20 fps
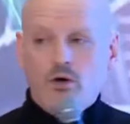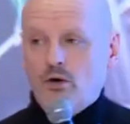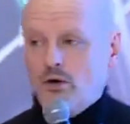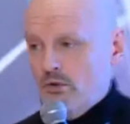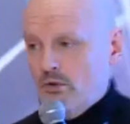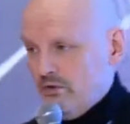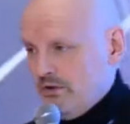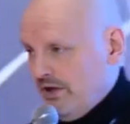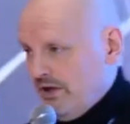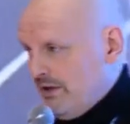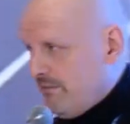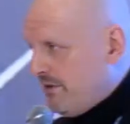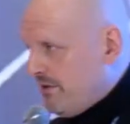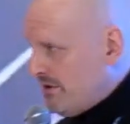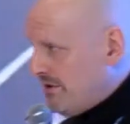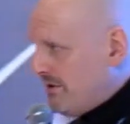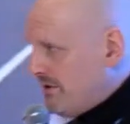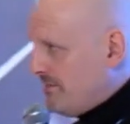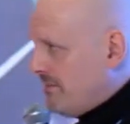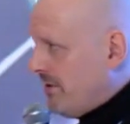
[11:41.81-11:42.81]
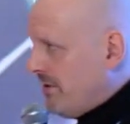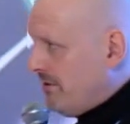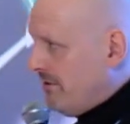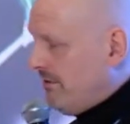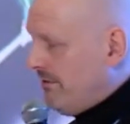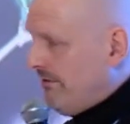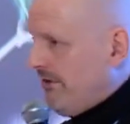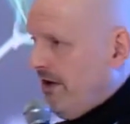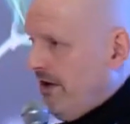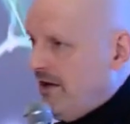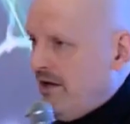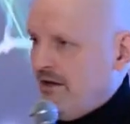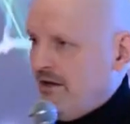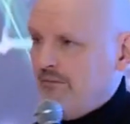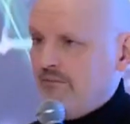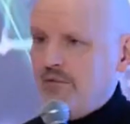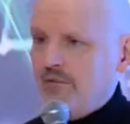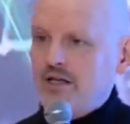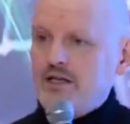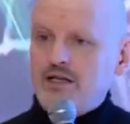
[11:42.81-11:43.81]
only business models, and
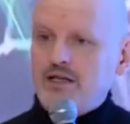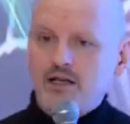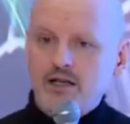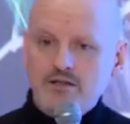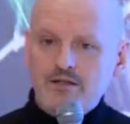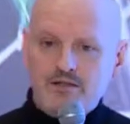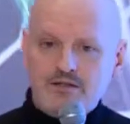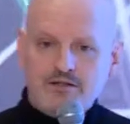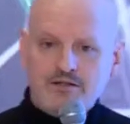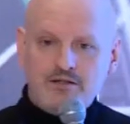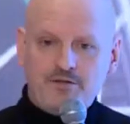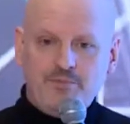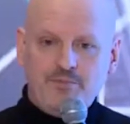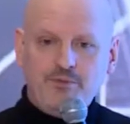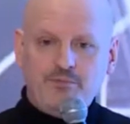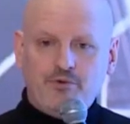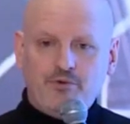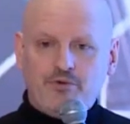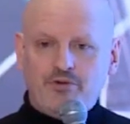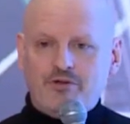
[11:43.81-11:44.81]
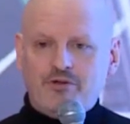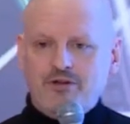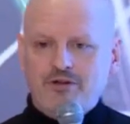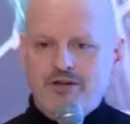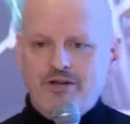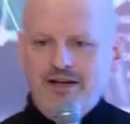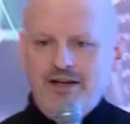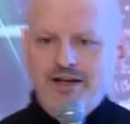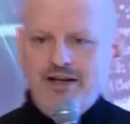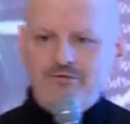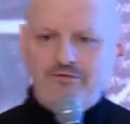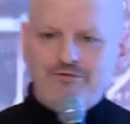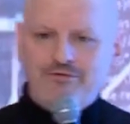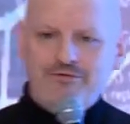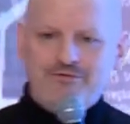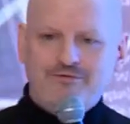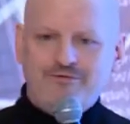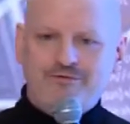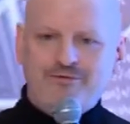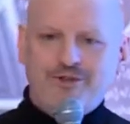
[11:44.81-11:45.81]
in many cases people have
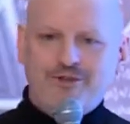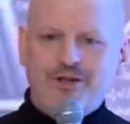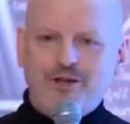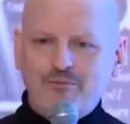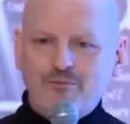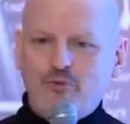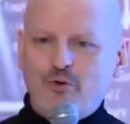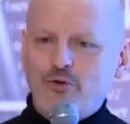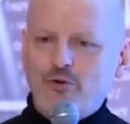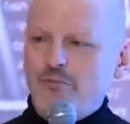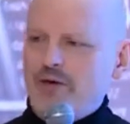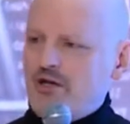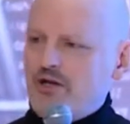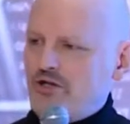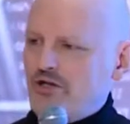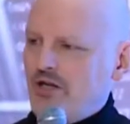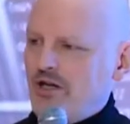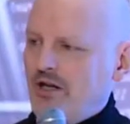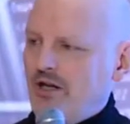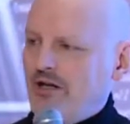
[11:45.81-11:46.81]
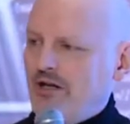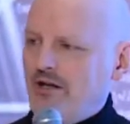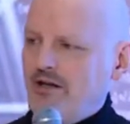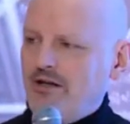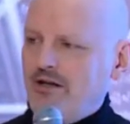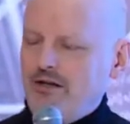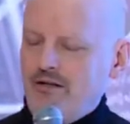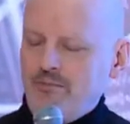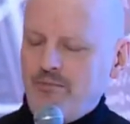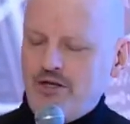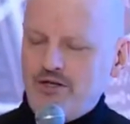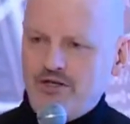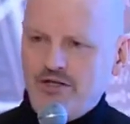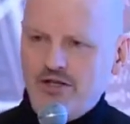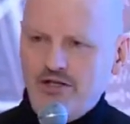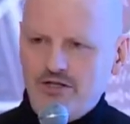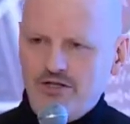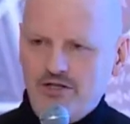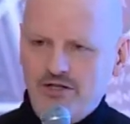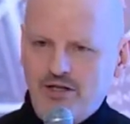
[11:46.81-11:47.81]
a lot more
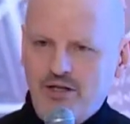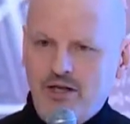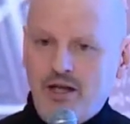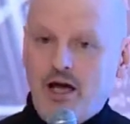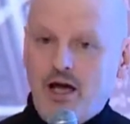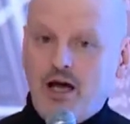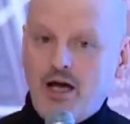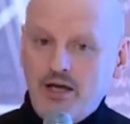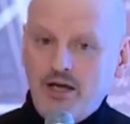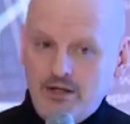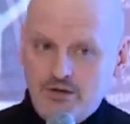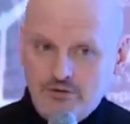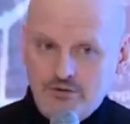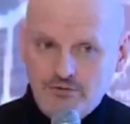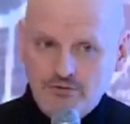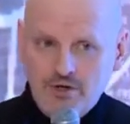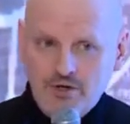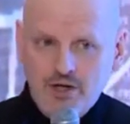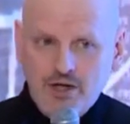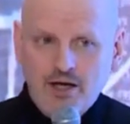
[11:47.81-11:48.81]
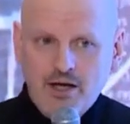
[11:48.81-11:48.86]
imagination than I do,